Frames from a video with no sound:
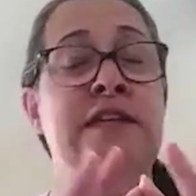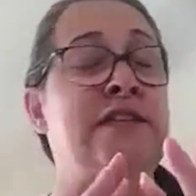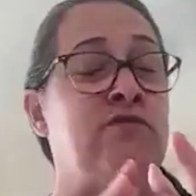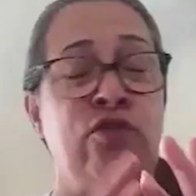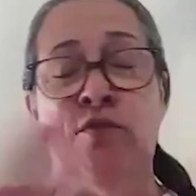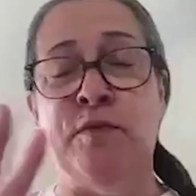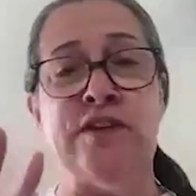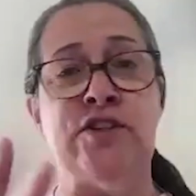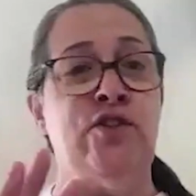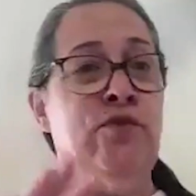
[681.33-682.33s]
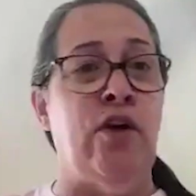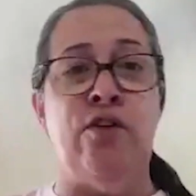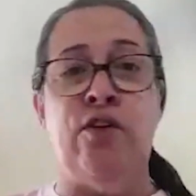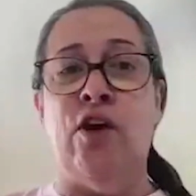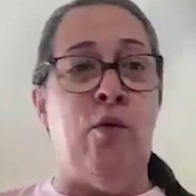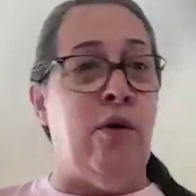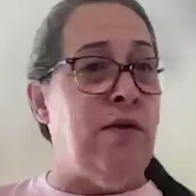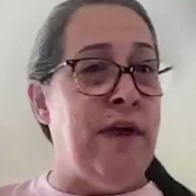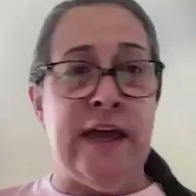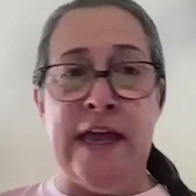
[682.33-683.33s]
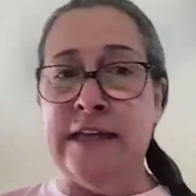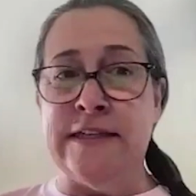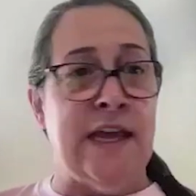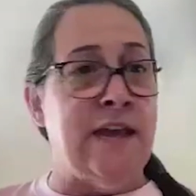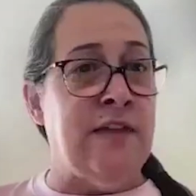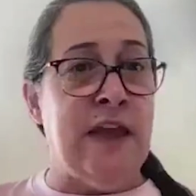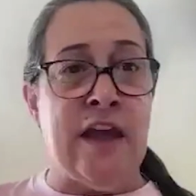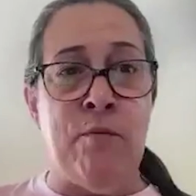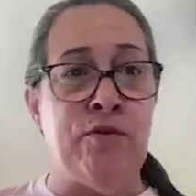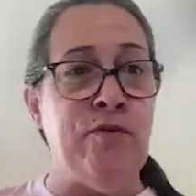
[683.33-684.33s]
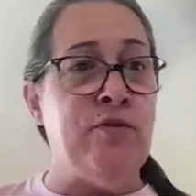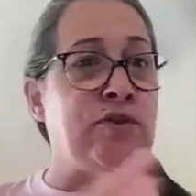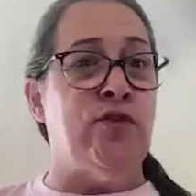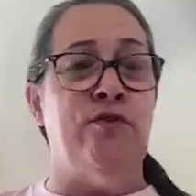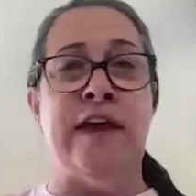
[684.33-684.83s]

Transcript: groomers do not know what they're getting. They come through the door.